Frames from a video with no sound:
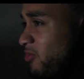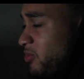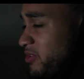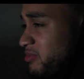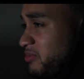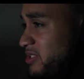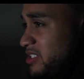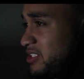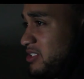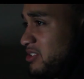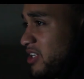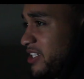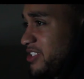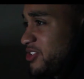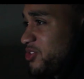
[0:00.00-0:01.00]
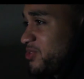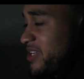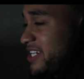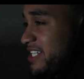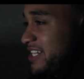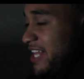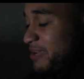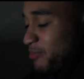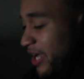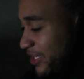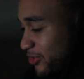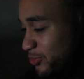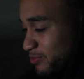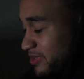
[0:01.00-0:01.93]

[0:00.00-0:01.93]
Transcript: want to be like shredded like Michael